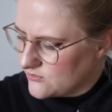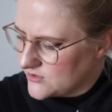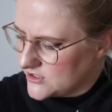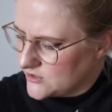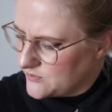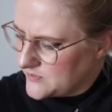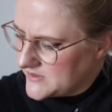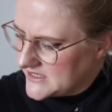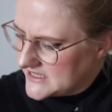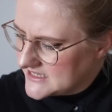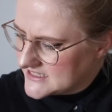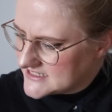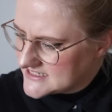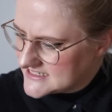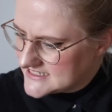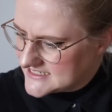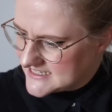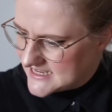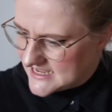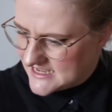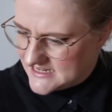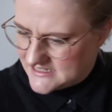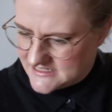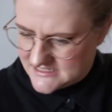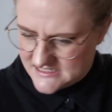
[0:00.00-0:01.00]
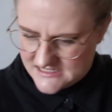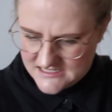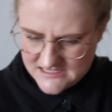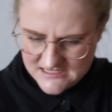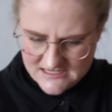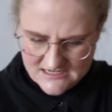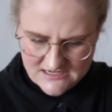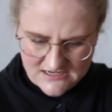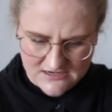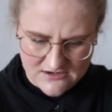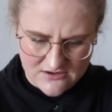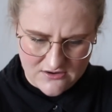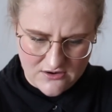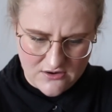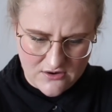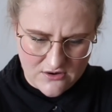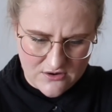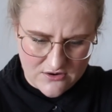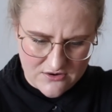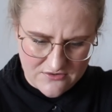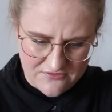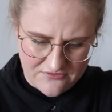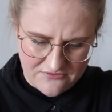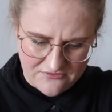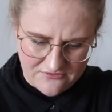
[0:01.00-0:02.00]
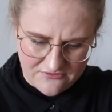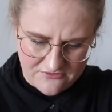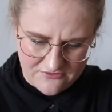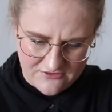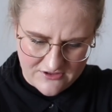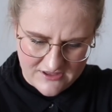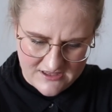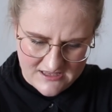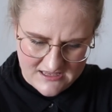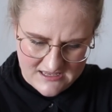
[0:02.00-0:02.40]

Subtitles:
will be a set of